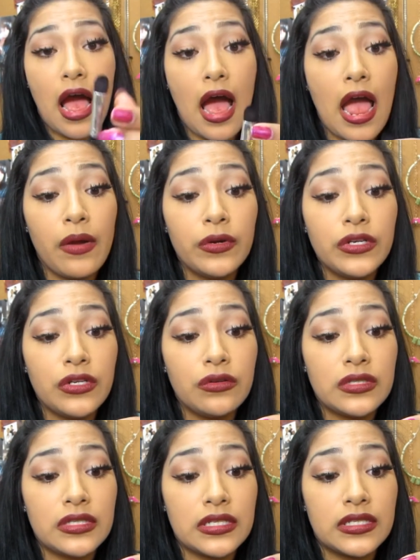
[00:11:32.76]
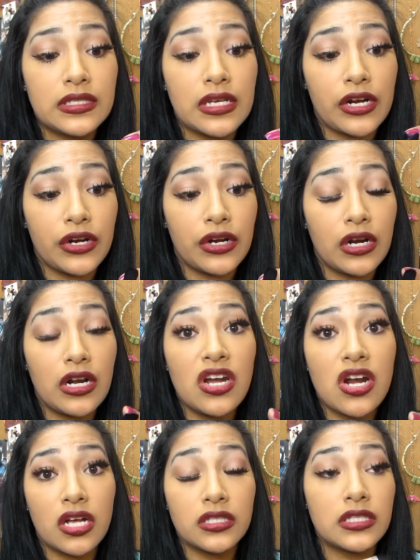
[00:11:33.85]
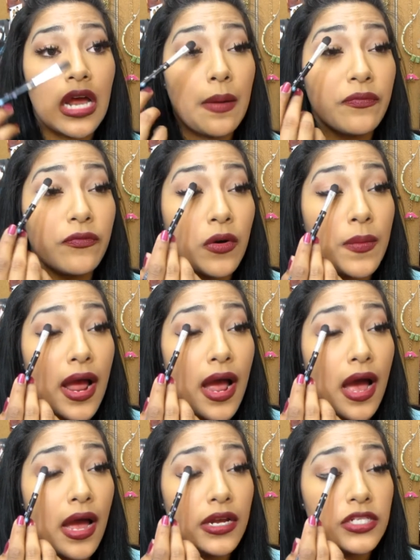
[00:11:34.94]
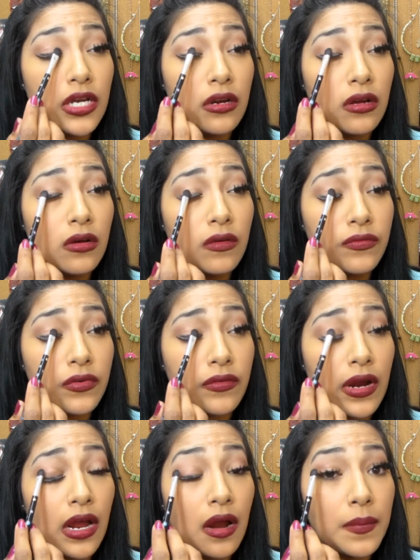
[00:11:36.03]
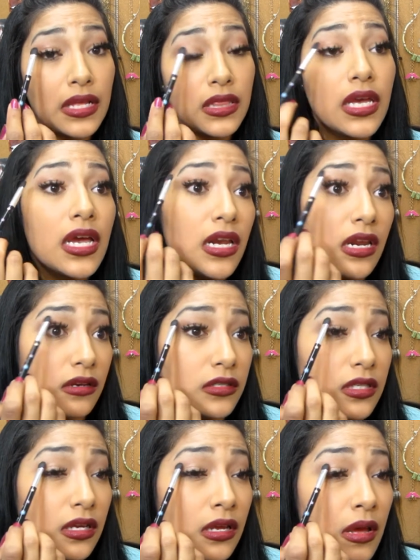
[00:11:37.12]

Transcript: I would use this sucker nonstop for my eyeshadow, for right on my lid, and to